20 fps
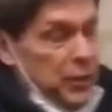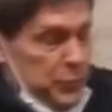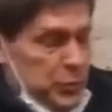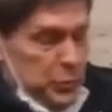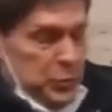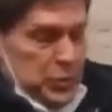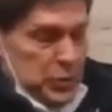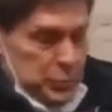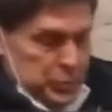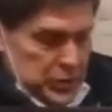have
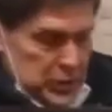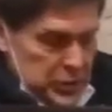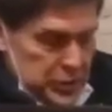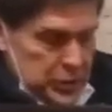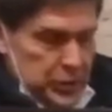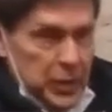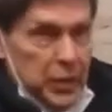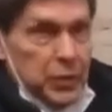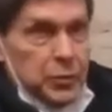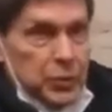them come
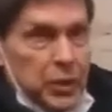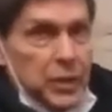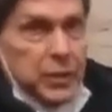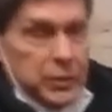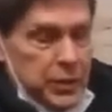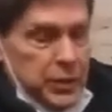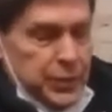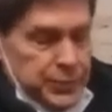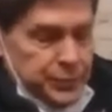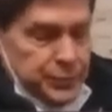take you out
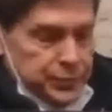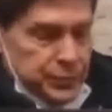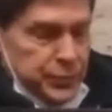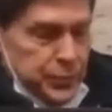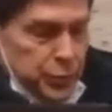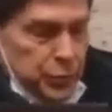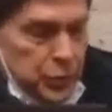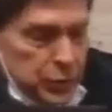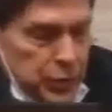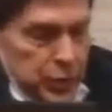right now.
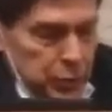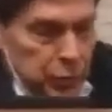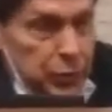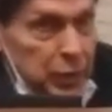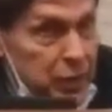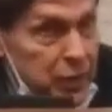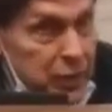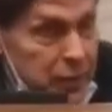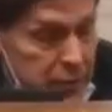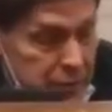You're getting ready